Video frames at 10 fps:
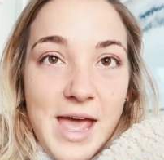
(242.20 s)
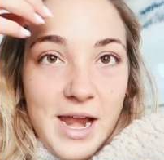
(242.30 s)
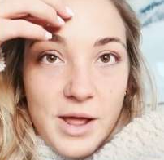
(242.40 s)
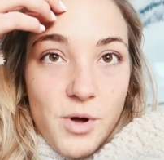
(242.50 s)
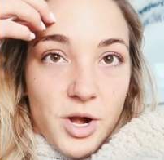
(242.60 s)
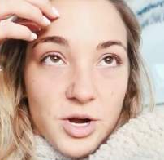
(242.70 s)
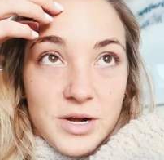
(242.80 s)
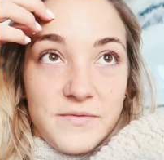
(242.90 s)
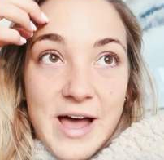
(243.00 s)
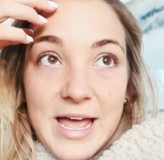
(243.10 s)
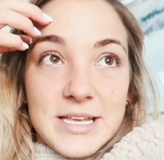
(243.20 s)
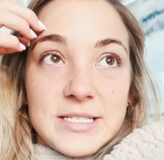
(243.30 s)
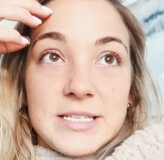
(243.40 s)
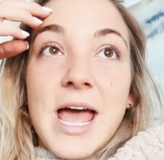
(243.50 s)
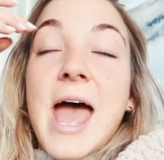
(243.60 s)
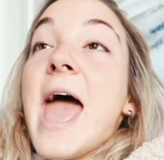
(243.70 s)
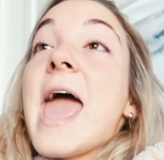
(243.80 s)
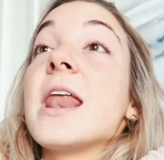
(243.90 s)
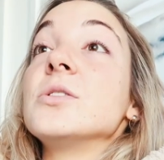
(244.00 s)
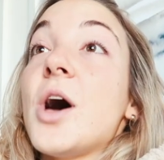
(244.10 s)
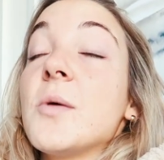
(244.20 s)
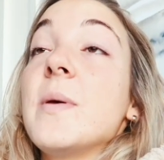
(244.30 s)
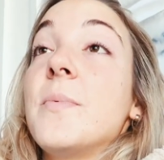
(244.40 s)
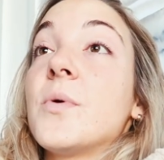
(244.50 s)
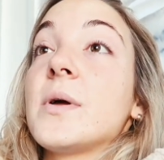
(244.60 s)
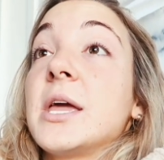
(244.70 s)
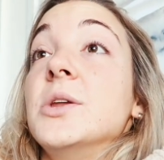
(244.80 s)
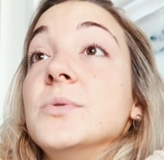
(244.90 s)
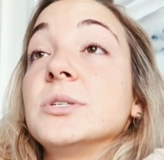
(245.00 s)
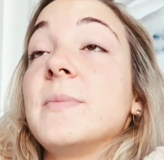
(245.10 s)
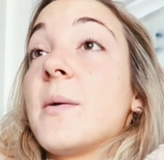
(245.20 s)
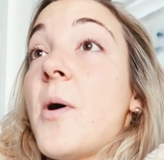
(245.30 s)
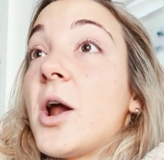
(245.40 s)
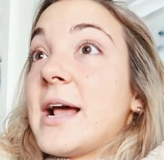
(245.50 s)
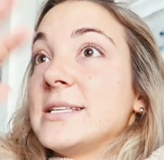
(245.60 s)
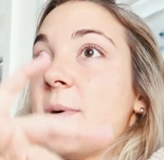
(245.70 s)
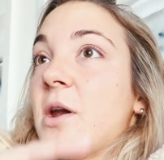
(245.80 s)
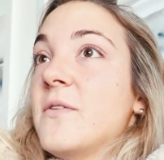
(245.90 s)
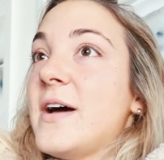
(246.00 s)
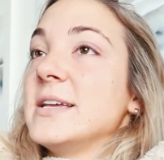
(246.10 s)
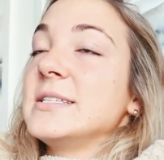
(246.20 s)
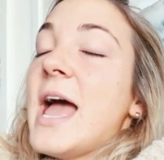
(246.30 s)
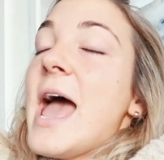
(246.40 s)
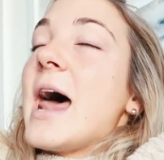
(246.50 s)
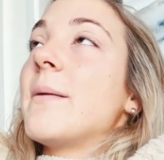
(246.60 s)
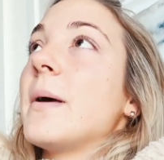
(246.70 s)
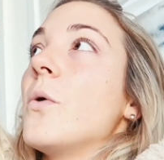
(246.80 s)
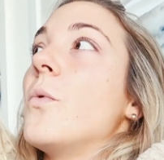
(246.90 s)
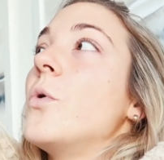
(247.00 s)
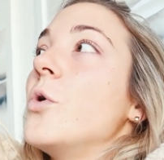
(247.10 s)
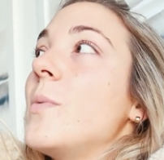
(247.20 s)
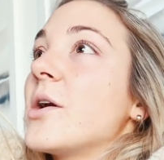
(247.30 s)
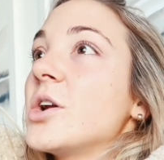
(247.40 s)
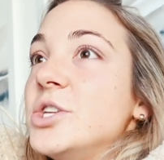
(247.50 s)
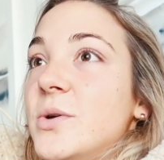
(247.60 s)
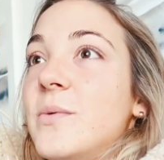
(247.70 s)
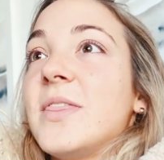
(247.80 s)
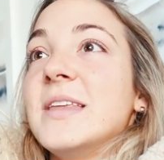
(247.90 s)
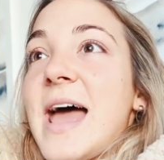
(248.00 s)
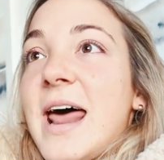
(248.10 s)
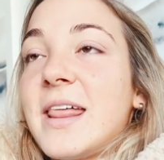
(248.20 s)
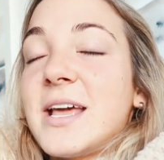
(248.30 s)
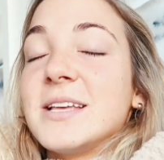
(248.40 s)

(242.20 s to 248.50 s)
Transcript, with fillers: And I want her advice. And a lot of people were like, can you just make a podcast about advice? And I'm like, who better to do it with than Natalie?